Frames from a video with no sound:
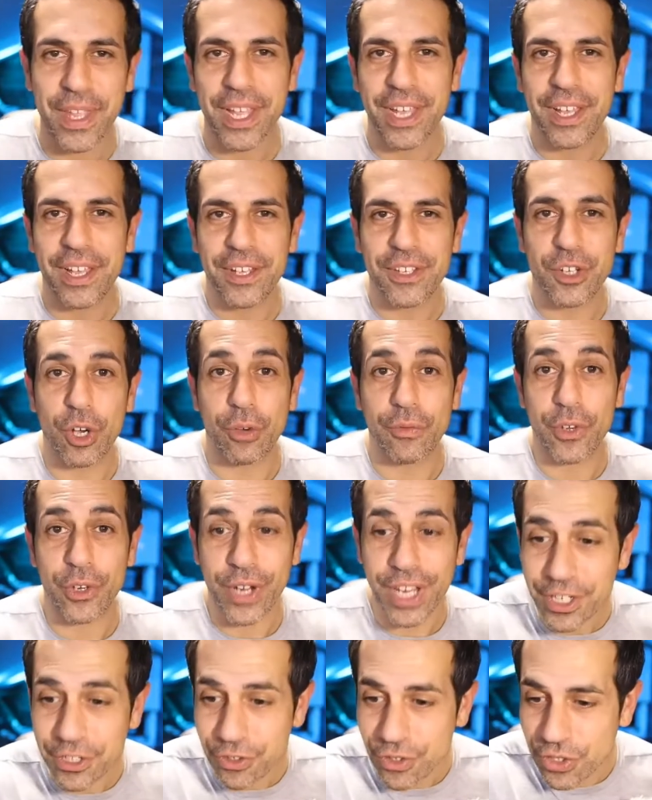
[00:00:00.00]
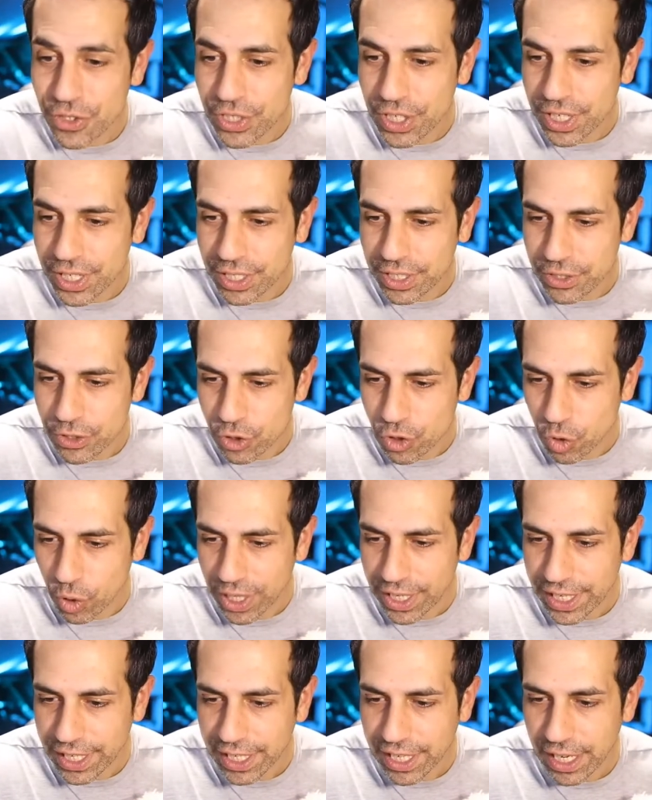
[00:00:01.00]
So if you're interested in
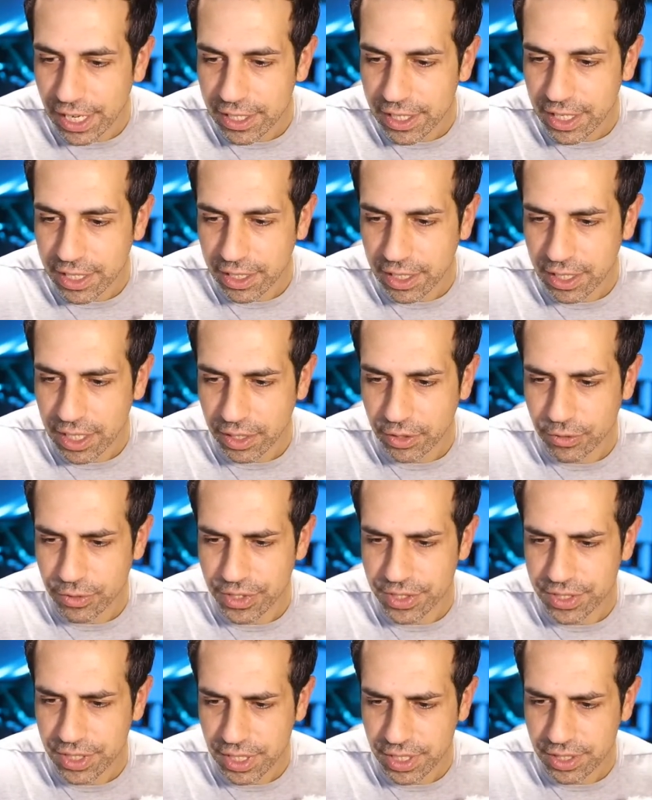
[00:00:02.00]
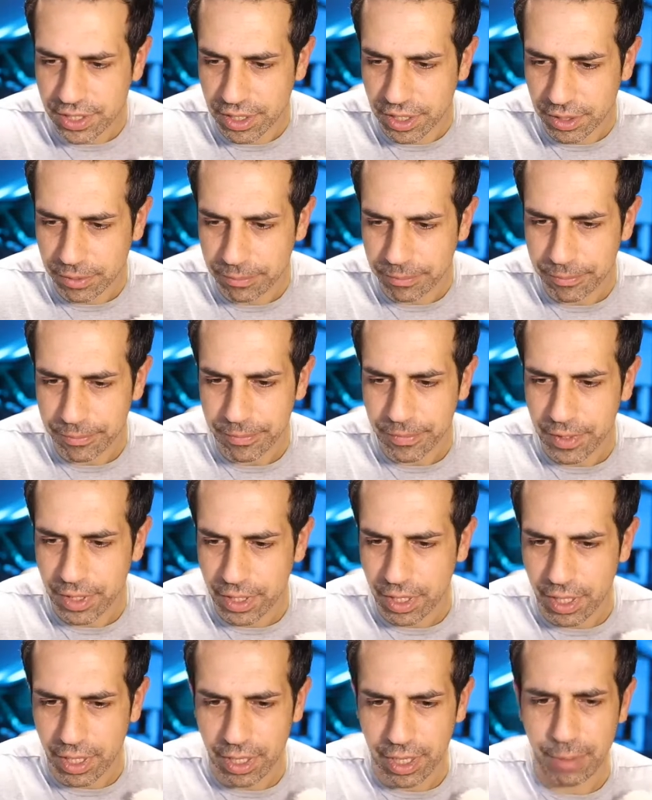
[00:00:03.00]
joining Canine Connect 360,
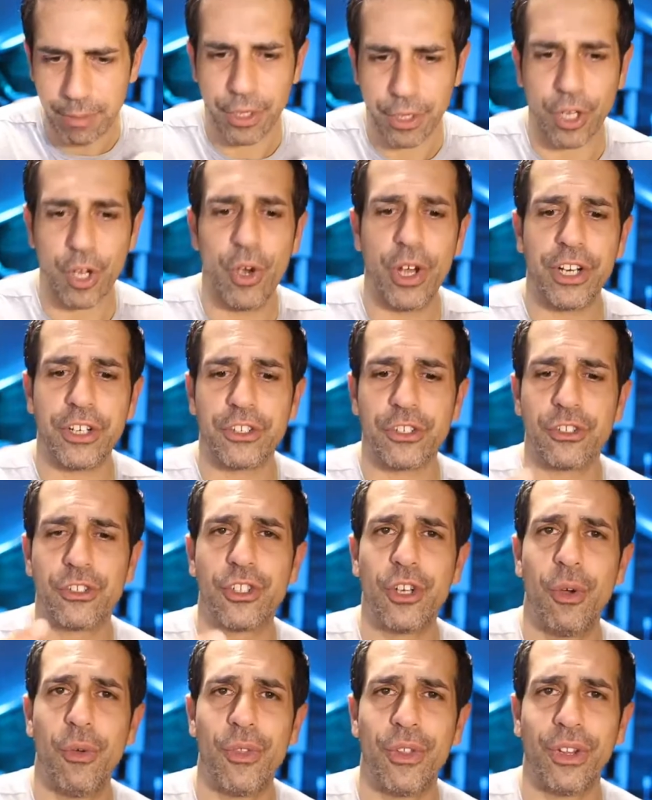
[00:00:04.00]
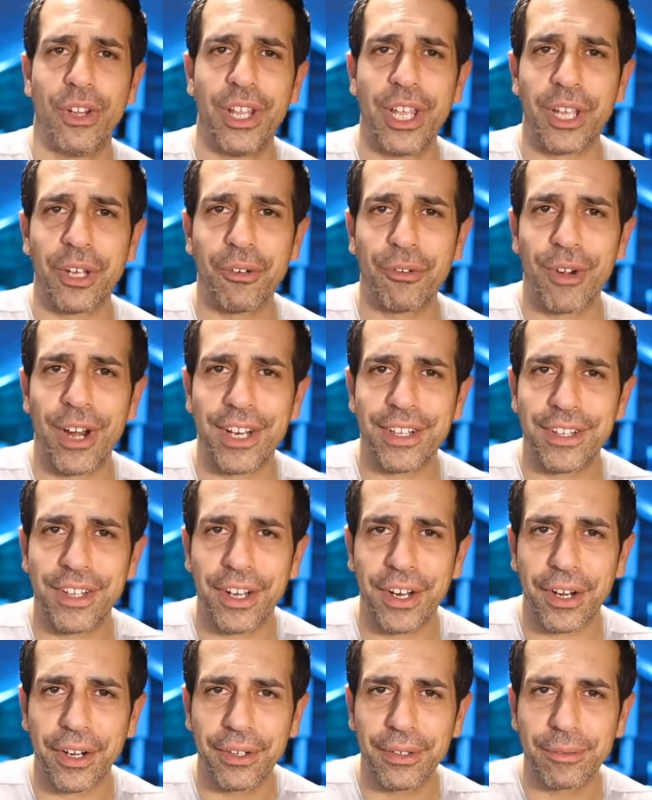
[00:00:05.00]
I'm going to go ahead and show the link right
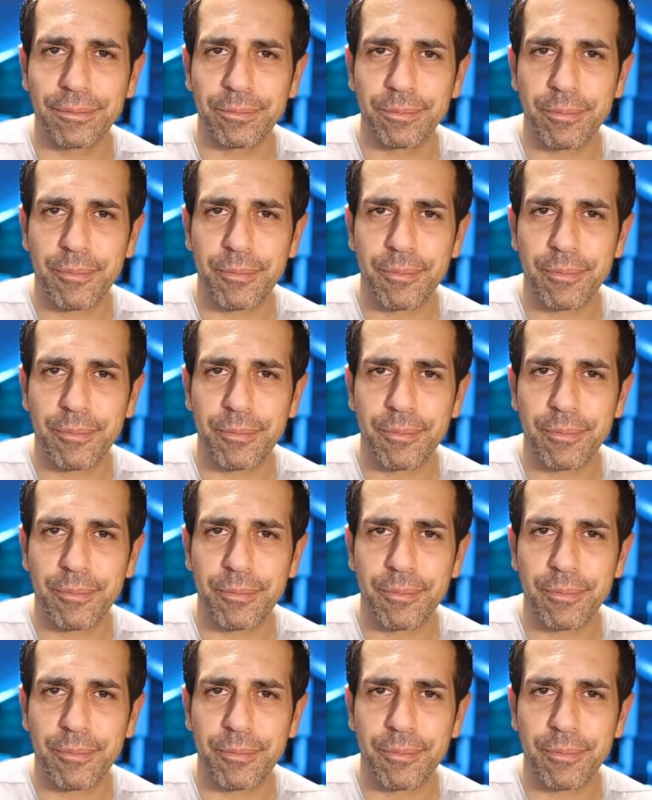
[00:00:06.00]
there.